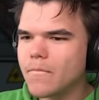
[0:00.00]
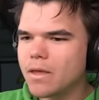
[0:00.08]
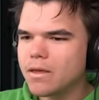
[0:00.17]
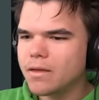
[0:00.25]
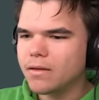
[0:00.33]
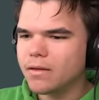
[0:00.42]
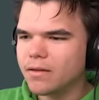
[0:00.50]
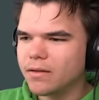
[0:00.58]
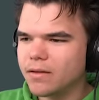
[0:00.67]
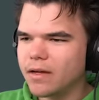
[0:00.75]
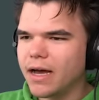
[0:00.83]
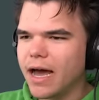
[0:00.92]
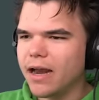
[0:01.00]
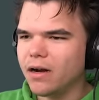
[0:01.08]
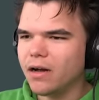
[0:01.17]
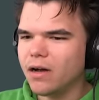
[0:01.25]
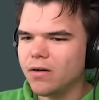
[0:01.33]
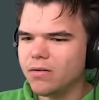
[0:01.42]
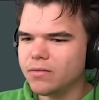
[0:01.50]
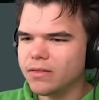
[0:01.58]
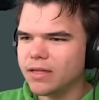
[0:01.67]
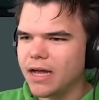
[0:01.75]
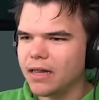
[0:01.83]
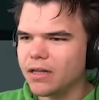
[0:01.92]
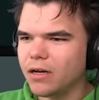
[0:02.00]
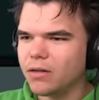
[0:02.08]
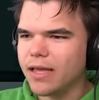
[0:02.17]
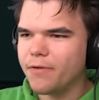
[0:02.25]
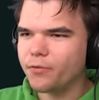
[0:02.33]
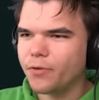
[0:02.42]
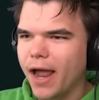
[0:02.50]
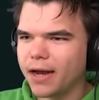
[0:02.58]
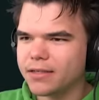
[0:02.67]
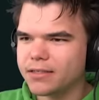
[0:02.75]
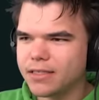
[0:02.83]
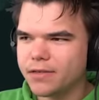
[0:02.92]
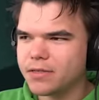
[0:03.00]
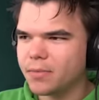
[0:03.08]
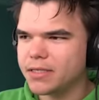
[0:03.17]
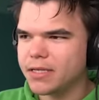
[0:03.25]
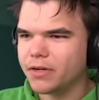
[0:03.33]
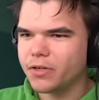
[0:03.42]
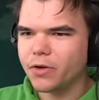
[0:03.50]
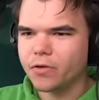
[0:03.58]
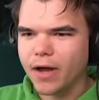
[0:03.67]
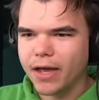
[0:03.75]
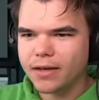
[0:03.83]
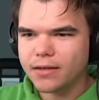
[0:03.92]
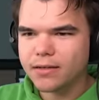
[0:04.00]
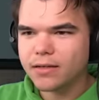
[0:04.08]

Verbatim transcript: don't think I ever want to say that. I don't again. know. I'll go left reactor, see if somebody's here. You go right.